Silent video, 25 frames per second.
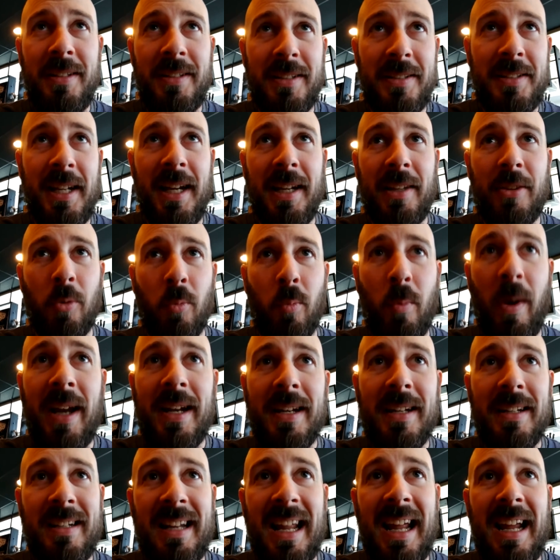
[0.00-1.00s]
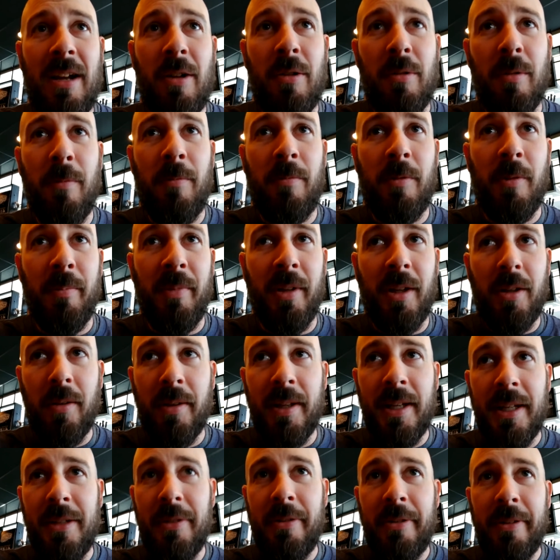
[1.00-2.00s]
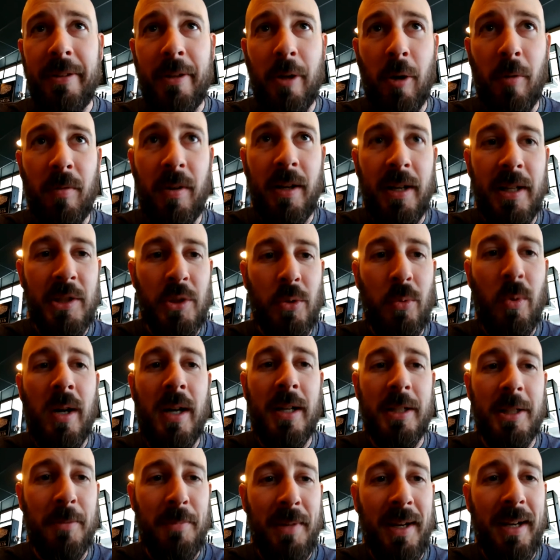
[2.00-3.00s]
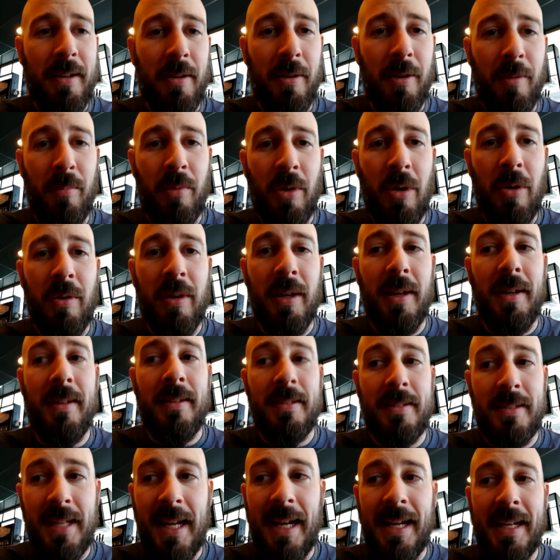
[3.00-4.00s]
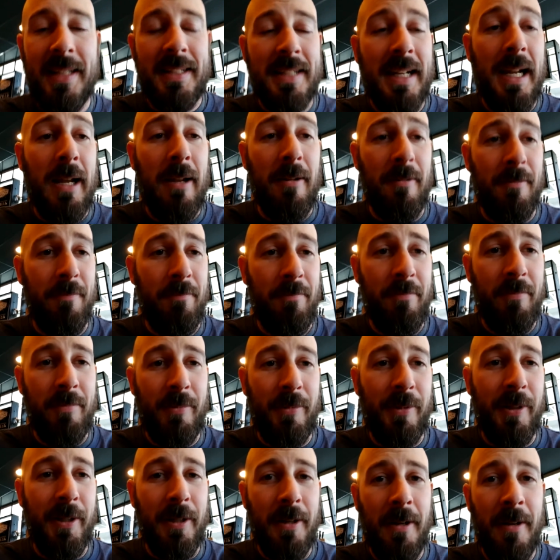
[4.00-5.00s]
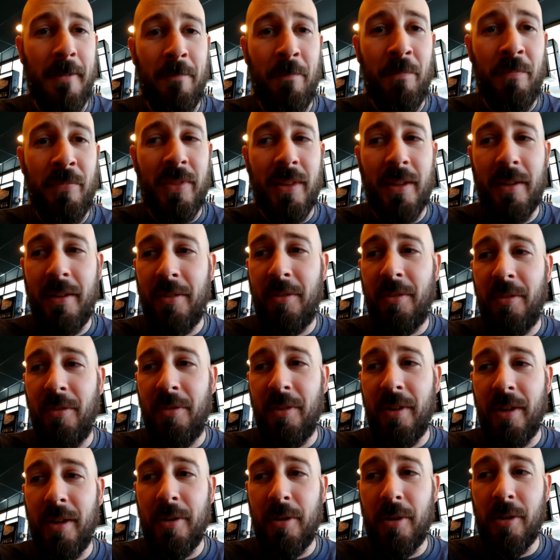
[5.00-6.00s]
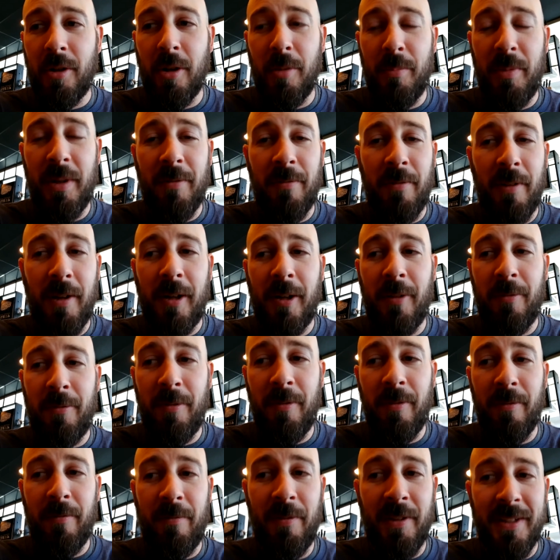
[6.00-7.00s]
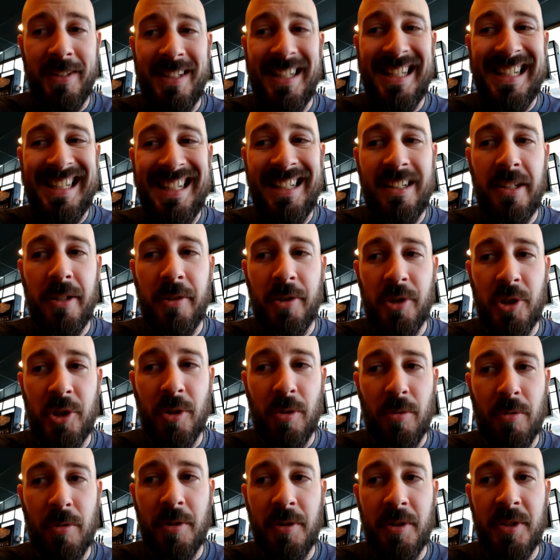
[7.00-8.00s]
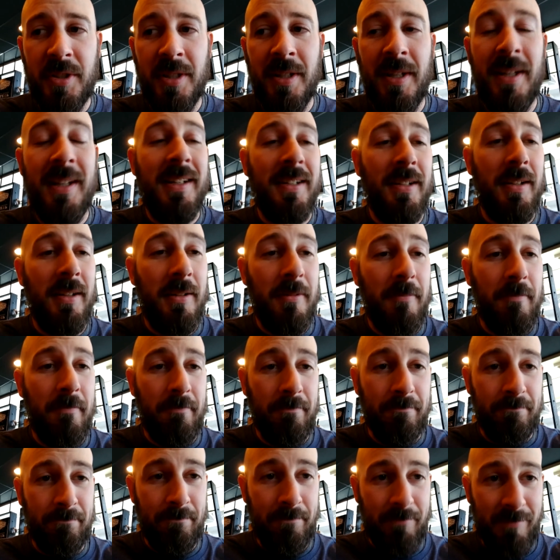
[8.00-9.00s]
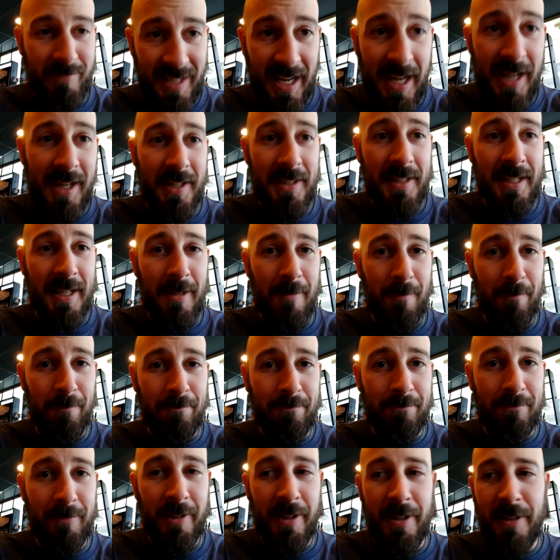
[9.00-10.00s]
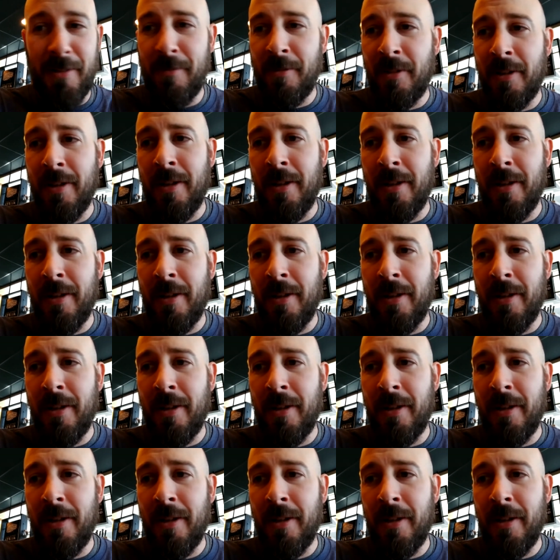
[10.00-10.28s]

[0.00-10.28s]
If you need to take the weight down from the clean to the overhead squat to make it unbroken, take it down. Right? This is you're going to be very fatigued in the shoulders. Take it down,